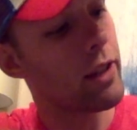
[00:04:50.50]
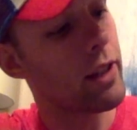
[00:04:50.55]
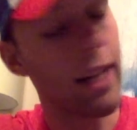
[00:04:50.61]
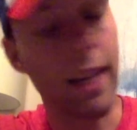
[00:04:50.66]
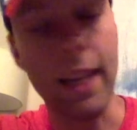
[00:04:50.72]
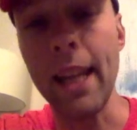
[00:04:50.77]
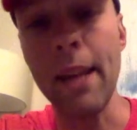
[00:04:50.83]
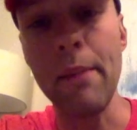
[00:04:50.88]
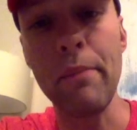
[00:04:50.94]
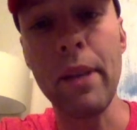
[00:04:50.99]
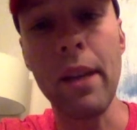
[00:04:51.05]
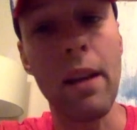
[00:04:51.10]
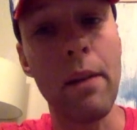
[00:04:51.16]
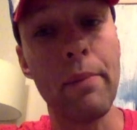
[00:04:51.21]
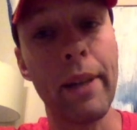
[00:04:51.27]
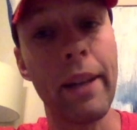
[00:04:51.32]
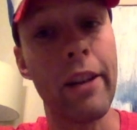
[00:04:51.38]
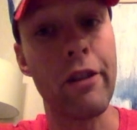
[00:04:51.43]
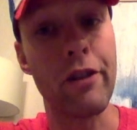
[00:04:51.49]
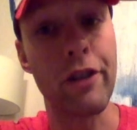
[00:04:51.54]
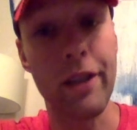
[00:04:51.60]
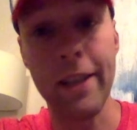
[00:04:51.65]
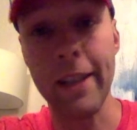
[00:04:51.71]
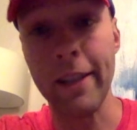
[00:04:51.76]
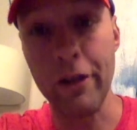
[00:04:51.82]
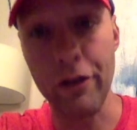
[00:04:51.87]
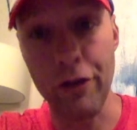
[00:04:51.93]
like an NBA player's
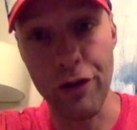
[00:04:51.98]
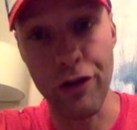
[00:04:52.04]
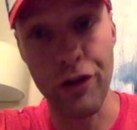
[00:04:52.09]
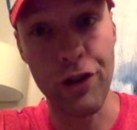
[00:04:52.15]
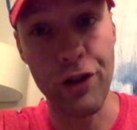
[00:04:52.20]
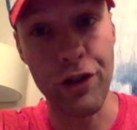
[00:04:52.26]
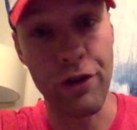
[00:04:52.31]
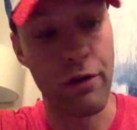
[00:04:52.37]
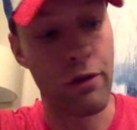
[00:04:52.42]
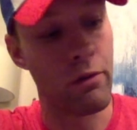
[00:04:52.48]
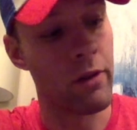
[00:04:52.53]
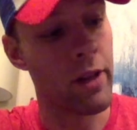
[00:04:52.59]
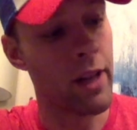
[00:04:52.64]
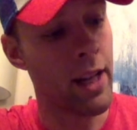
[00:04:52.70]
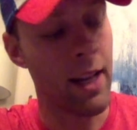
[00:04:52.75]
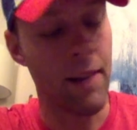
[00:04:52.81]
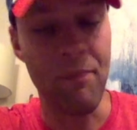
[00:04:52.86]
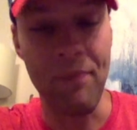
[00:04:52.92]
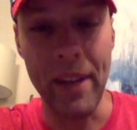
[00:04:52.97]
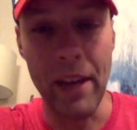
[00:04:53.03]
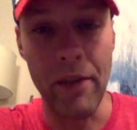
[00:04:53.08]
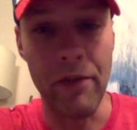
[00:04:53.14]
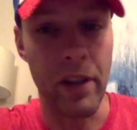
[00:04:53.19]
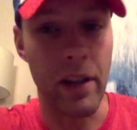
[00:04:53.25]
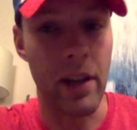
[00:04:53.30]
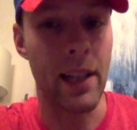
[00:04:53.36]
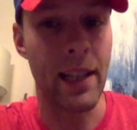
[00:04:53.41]
signature shoe
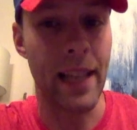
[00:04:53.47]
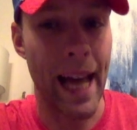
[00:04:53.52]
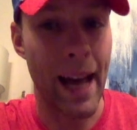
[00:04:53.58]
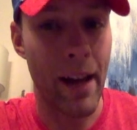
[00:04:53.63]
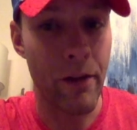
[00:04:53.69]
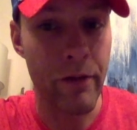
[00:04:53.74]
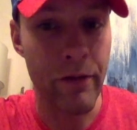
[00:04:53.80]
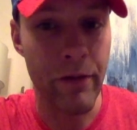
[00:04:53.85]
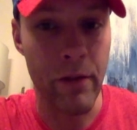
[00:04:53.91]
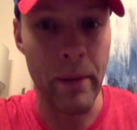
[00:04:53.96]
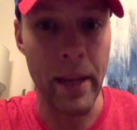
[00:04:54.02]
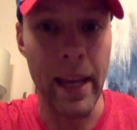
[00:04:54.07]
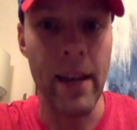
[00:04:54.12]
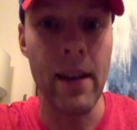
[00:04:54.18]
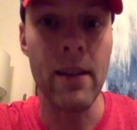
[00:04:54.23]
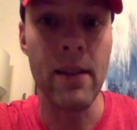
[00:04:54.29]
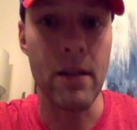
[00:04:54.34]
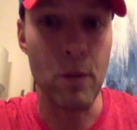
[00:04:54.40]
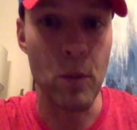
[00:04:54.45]
if the clown from It